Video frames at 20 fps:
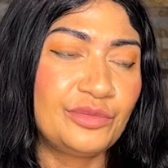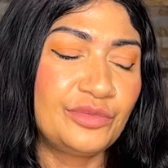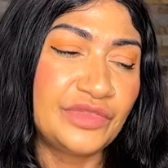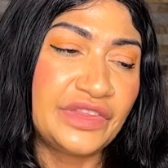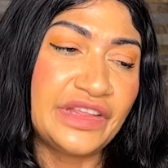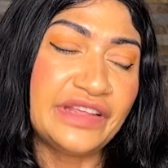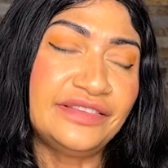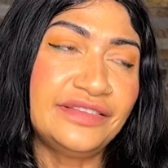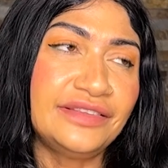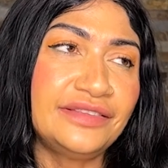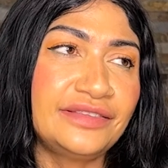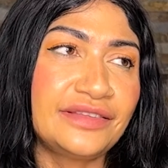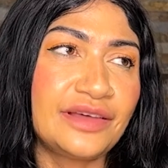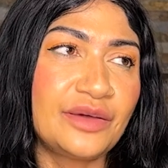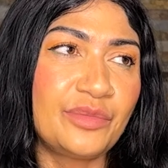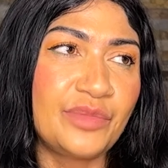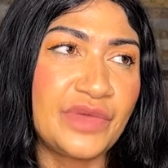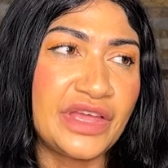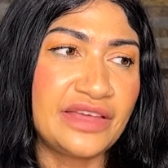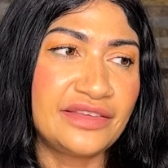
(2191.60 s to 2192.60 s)
this is
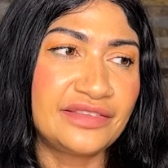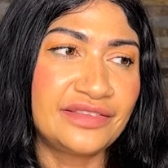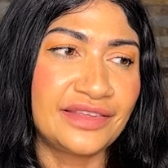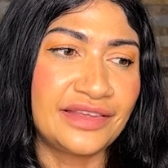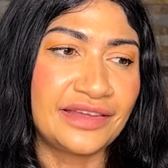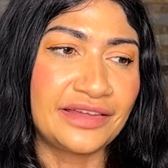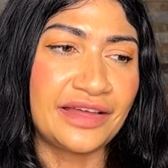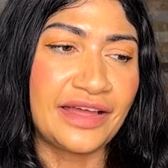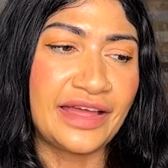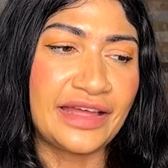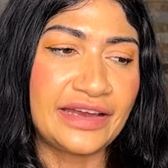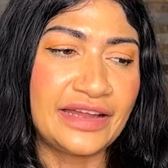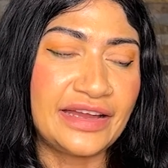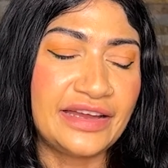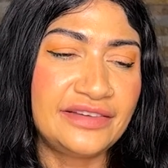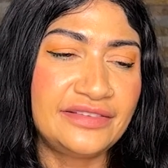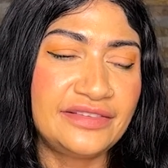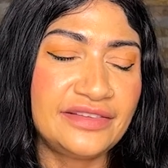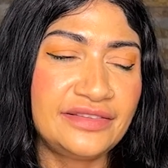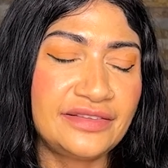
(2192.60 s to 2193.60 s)
amazing. And
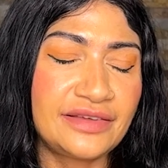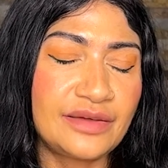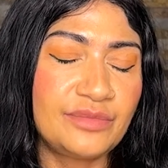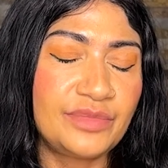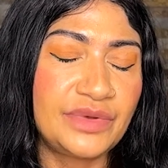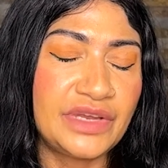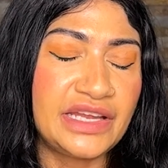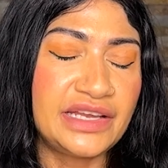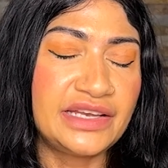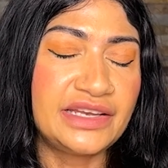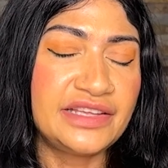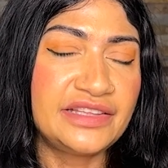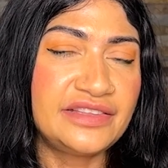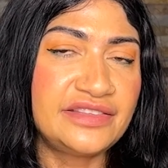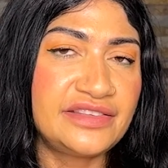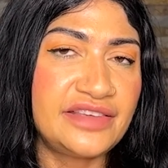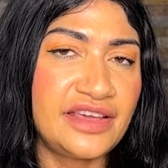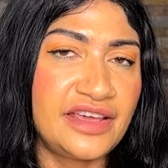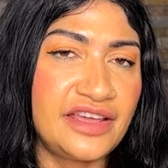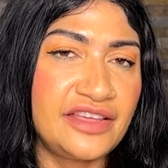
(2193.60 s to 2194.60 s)
it just completely
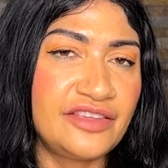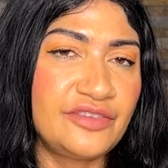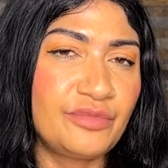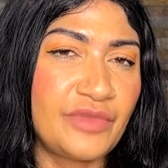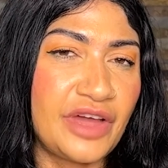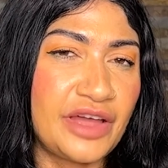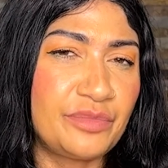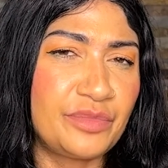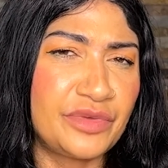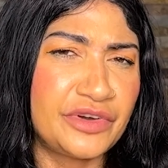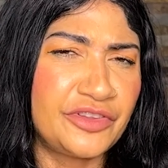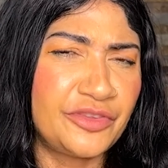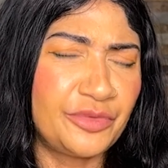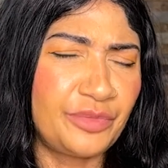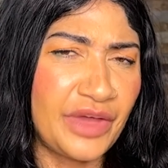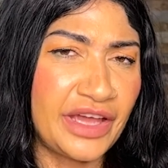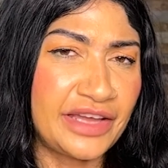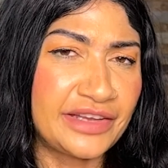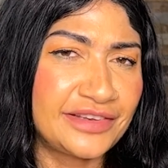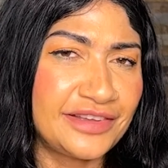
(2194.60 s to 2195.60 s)
changed my
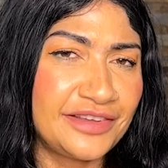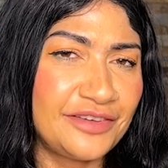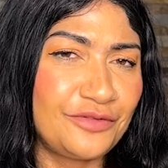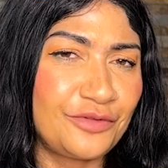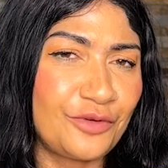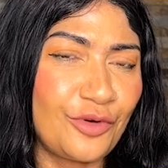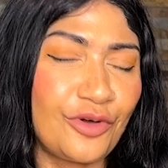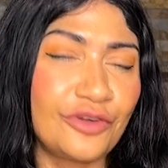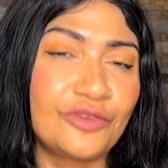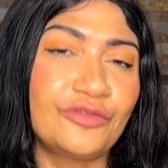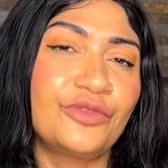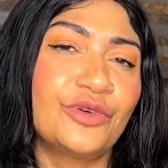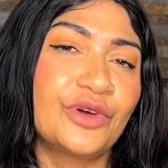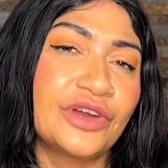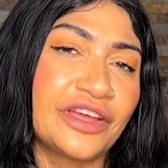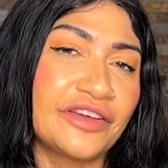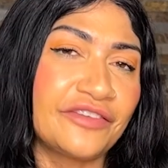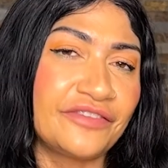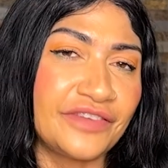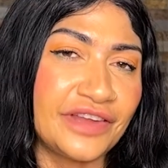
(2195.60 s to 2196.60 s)
perspective on
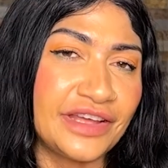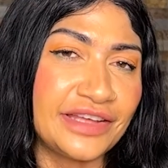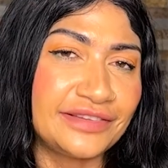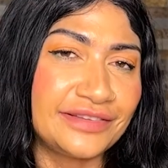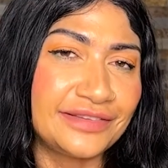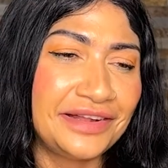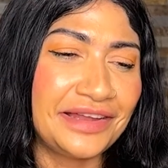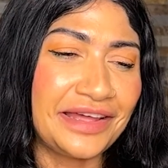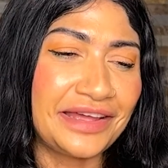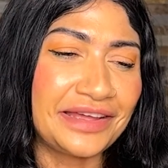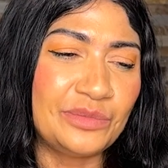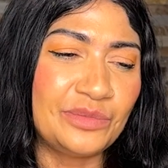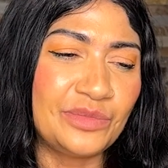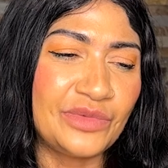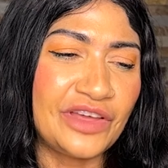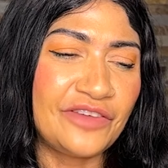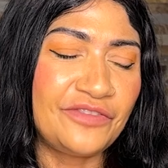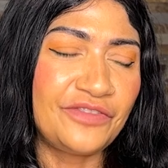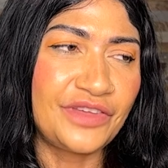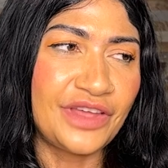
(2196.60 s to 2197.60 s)
forgiveness. Like,
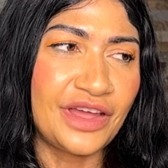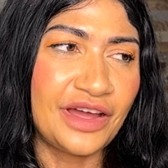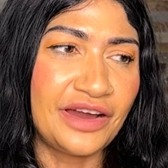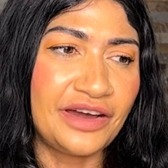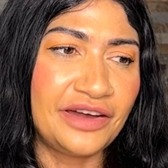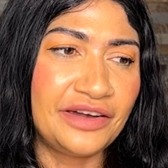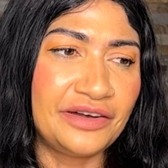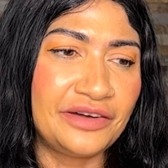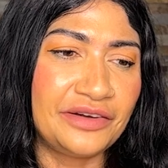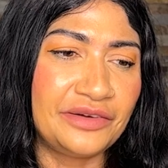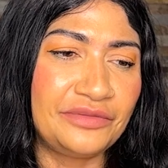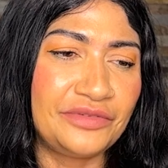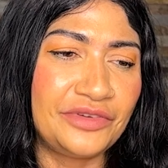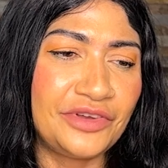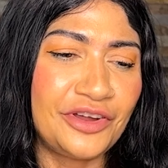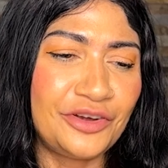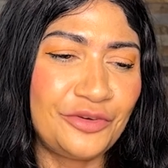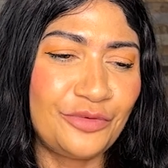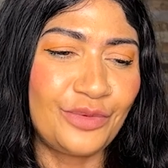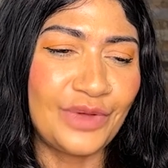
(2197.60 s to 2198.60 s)
if you are
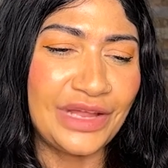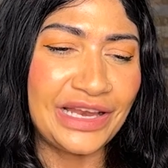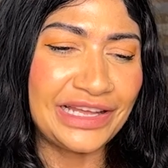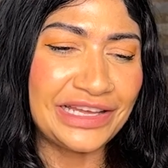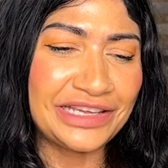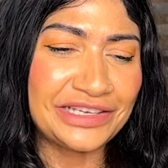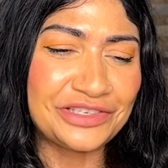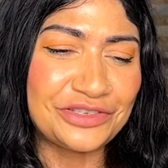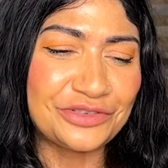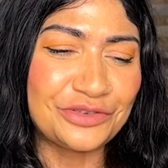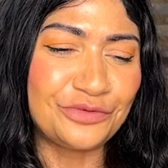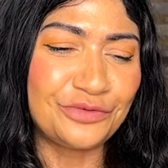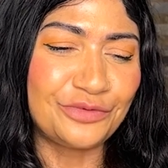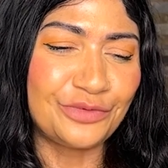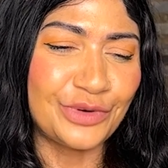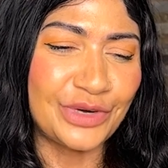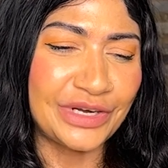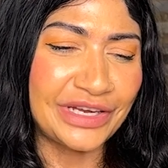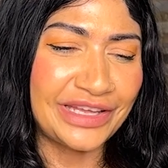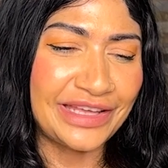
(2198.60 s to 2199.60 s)
not willing to
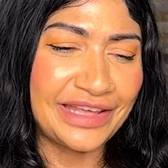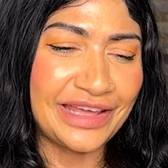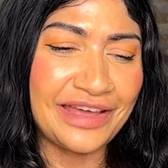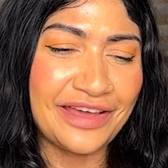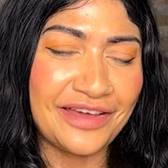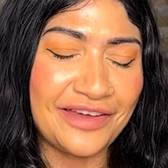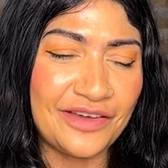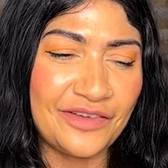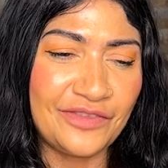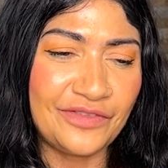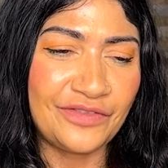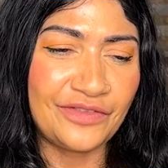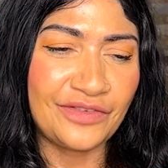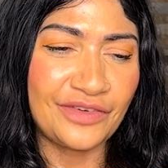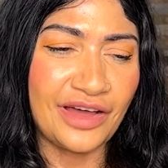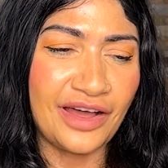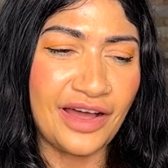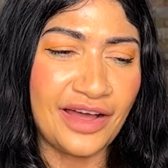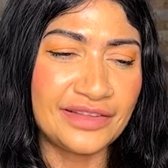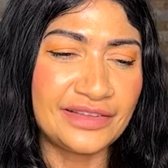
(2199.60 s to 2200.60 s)
forgive
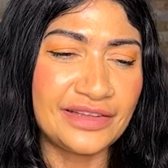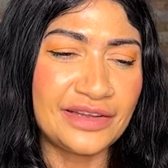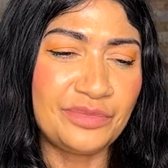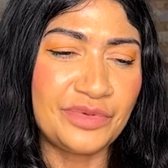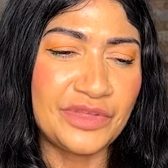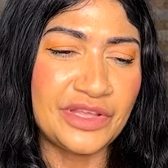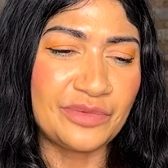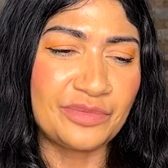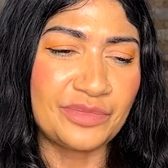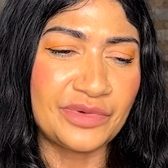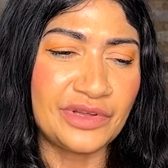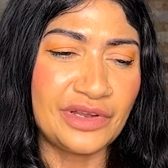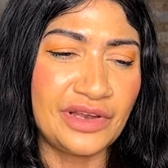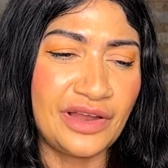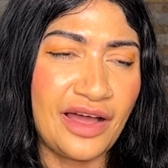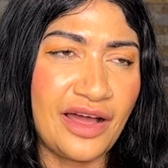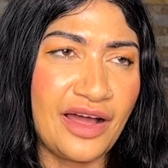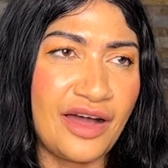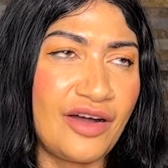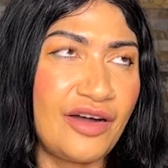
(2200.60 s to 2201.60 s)
other
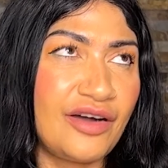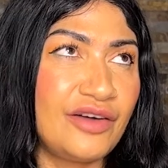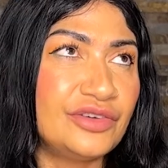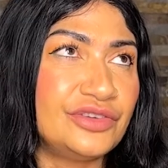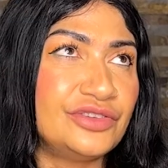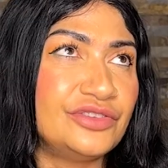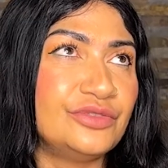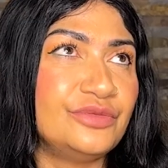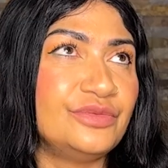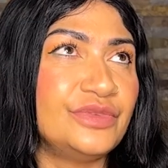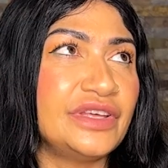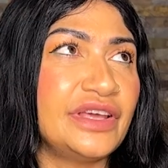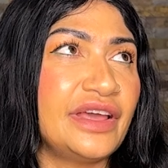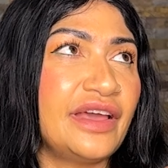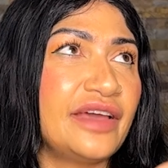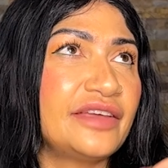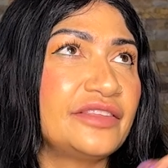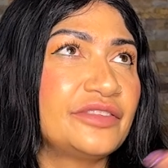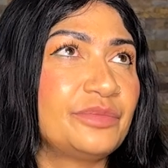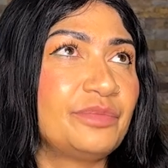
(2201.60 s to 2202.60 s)
people, how do we
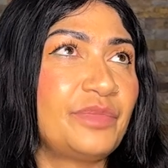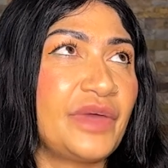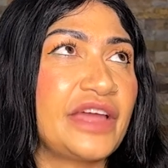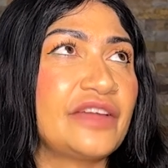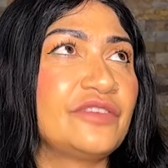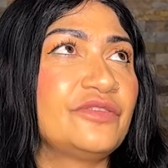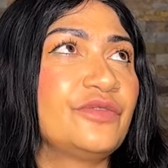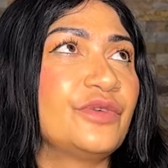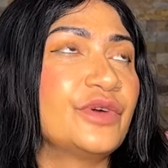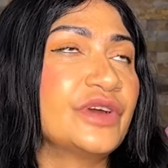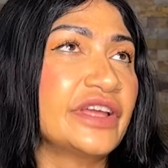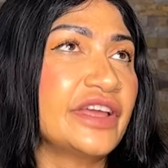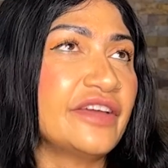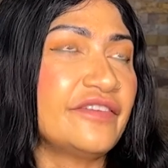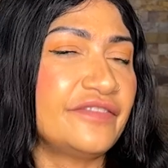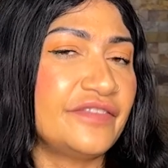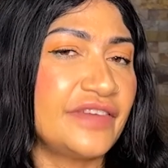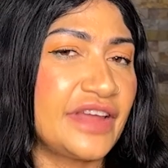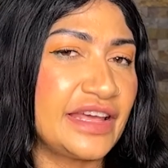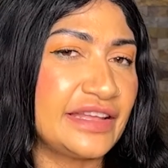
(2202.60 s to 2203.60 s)
expect
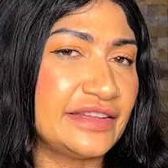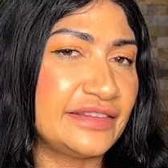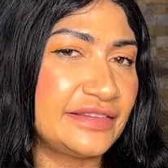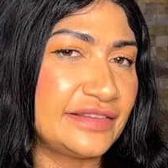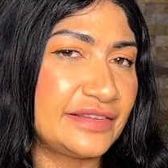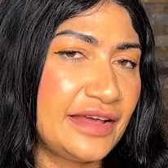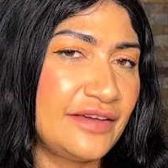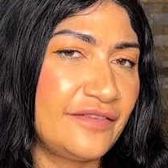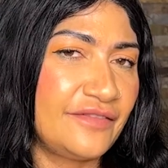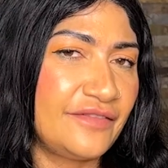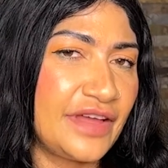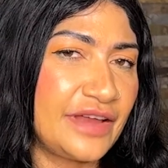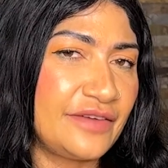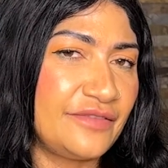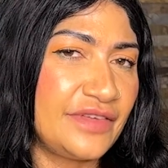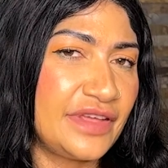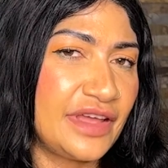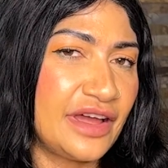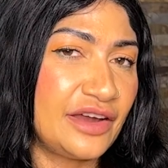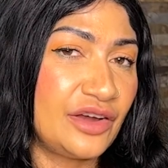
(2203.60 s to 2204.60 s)
forgiveness
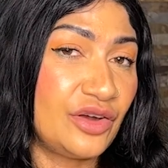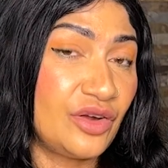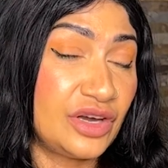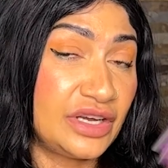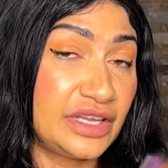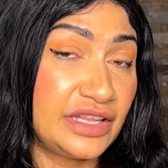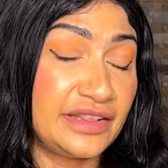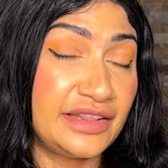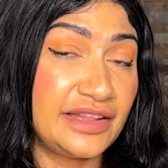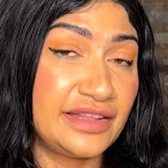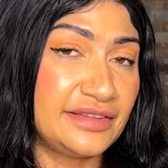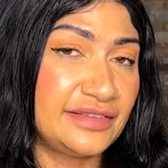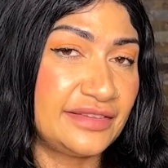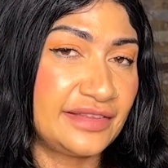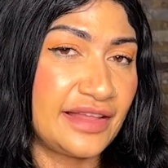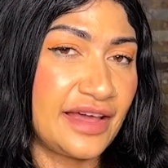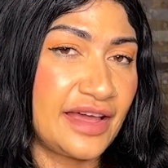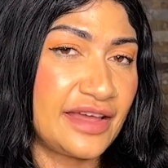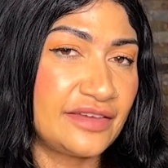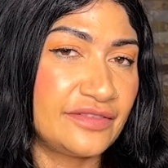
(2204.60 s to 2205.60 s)
when we are not in this
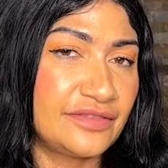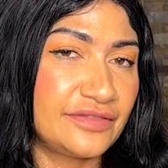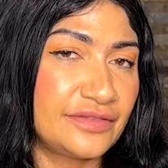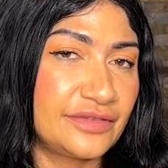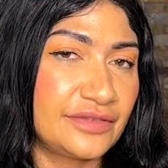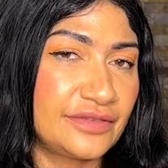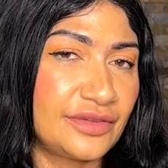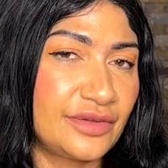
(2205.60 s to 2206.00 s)
life?